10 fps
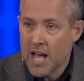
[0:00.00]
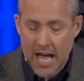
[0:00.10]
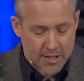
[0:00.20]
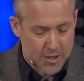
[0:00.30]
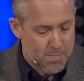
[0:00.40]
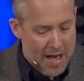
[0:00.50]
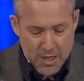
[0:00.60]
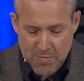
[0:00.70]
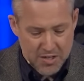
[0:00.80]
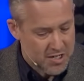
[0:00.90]
I
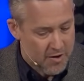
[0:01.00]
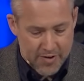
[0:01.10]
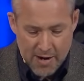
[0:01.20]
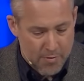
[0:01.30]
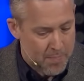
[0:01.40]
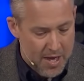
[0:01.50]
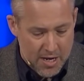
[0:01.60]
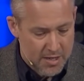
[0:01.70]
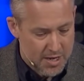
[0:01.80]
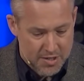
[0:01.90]
despise myself and I
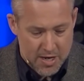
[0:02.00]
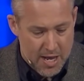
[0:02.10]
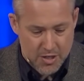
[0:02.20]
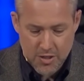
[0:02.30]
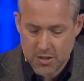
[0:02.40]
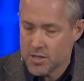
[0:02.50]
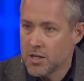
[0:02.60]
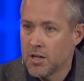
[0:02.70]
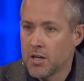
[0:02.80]
repent in dust and ashes.